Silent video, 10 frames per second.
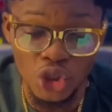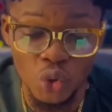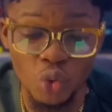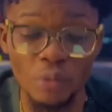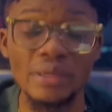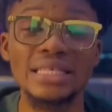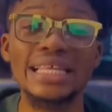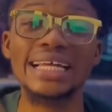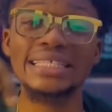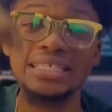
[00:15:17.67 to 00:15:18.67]
you will be
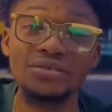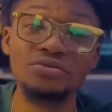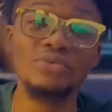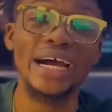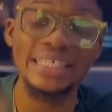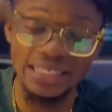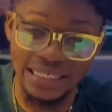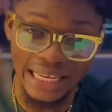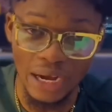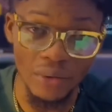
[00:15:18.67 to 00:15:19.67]
starting right
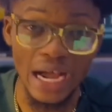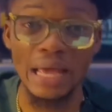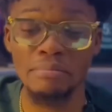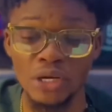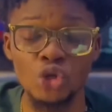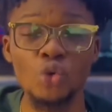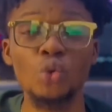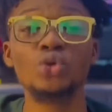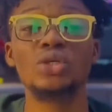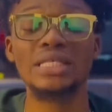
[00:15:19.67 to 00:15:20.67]
now, I mean you
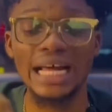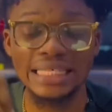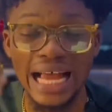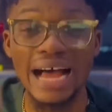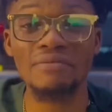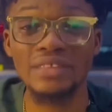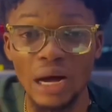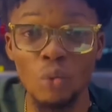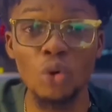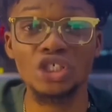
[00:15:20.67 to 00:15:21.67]
want to start
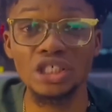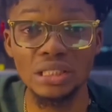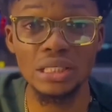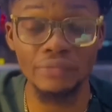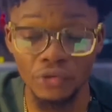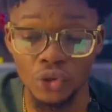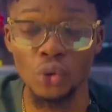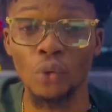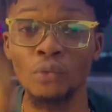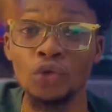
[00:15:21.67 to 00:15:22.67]
after watching this
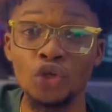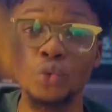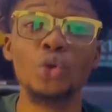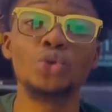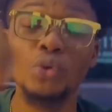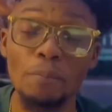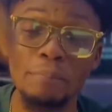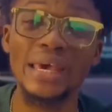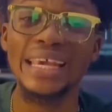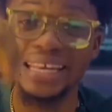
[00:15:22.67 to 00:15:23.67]
video, you want to
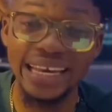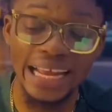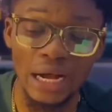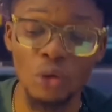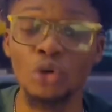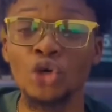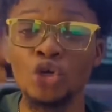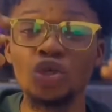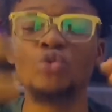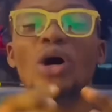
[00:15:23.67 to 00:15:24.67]
pay now,
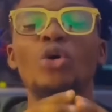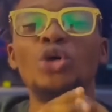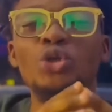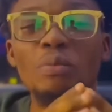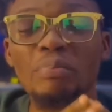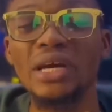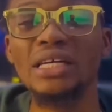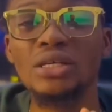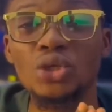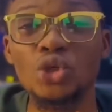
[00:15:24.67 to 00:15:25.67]
you are going to pay
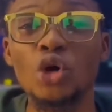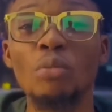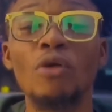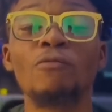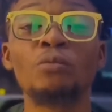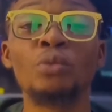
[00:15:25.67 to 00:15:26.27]
the sum of